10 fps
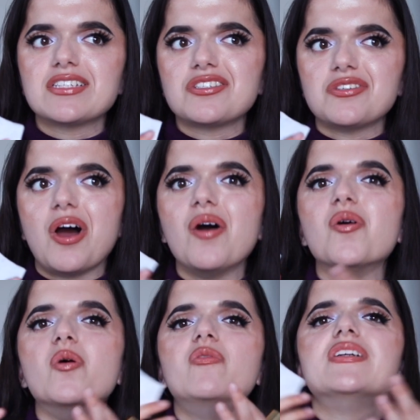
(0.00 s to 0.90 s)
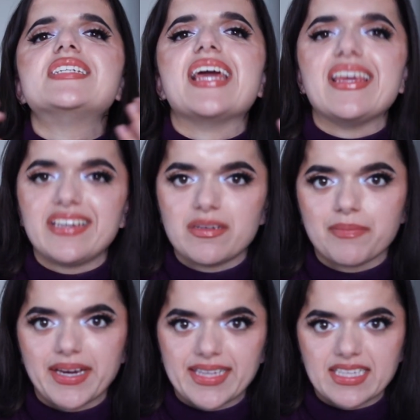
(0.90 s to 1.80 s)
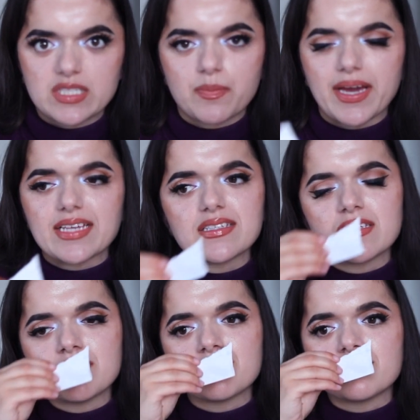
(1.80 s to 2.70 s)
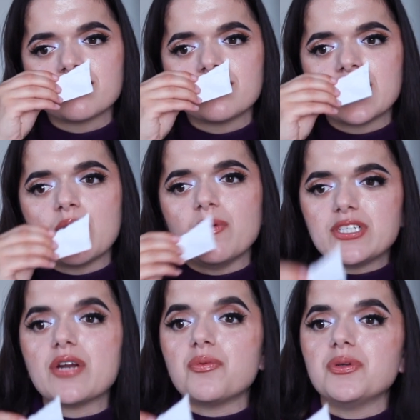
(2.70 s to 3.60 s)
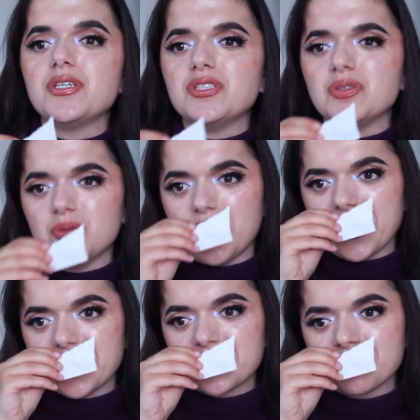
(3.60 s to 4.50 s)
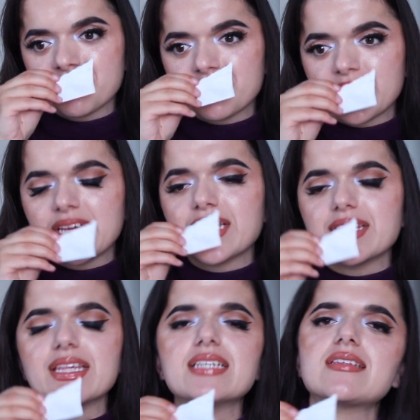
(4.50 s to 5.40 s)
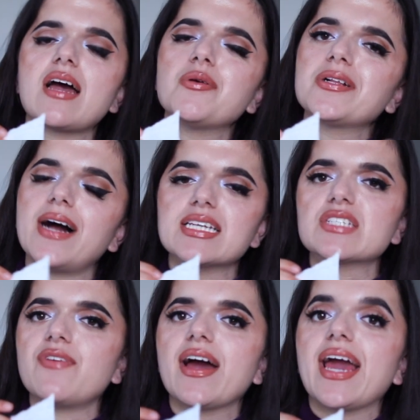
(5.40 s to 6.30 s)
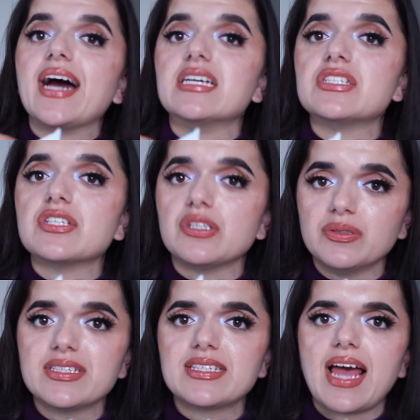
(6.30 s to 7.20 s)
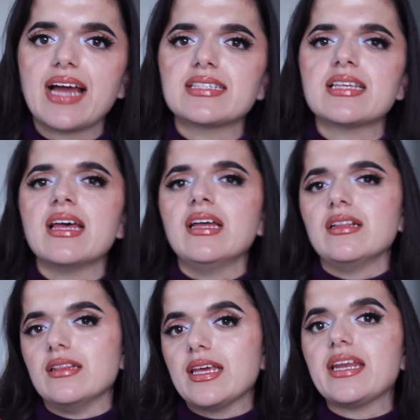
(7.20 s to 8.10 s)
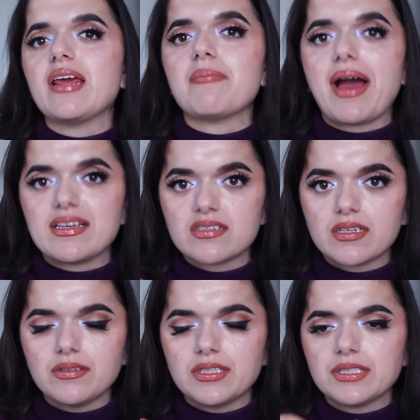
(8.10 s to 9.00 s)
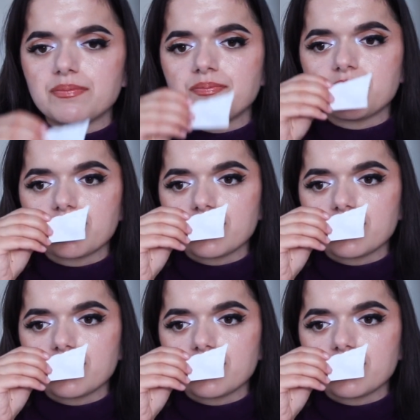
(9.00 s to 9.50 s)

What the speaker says: it's not overtaken by that spice, which I really do like. This I would classify as unisex, leaning masculine.